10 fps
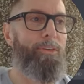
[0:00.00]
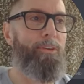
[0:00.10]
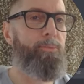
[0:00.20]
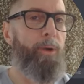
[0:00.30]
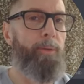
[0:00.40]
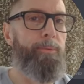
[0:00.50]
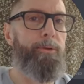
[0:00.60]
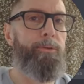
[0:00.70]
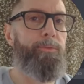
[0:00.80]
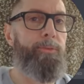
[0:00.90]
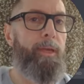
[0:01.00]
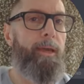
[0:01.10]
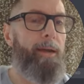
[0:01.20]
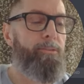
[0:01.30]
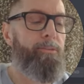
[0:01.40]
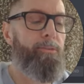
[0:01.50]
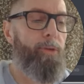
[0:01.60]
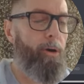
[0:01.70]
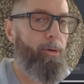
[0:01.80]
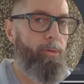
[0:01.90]
it's probably good for the AI to
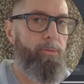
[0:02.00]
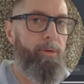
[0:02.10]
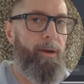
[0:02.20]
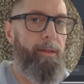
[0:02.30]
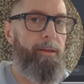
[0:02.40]
know, right?